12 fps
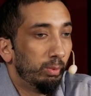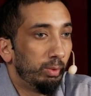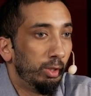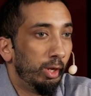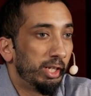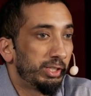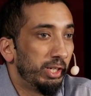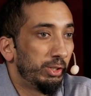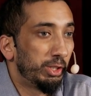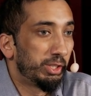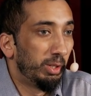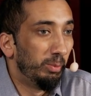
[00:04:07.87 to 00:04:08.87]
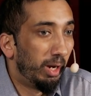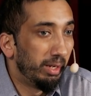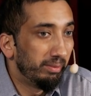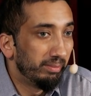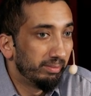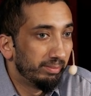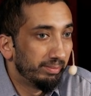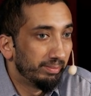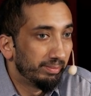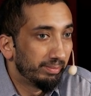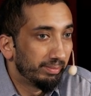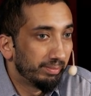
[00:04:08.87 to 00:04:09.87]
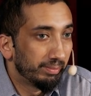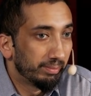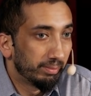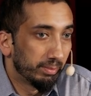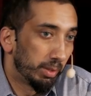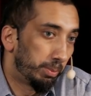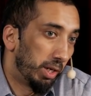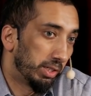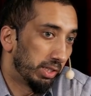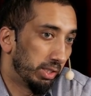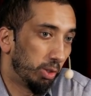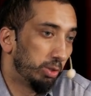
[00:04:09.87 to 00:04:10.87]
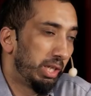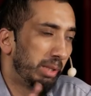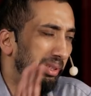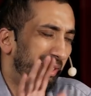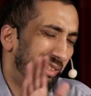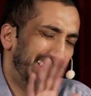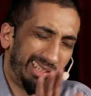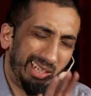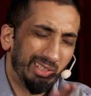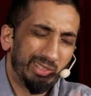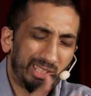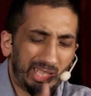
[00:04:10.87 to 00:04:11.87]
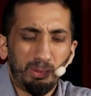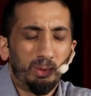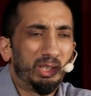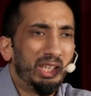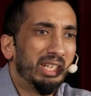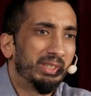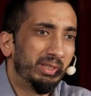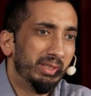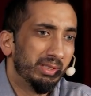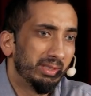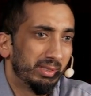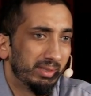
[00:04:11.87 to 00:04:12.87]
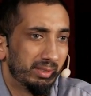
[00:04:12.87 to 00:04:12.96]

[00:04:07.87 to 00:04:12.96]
We lost interest in what? The process. Don't tell me the details, just tell me what the answer is.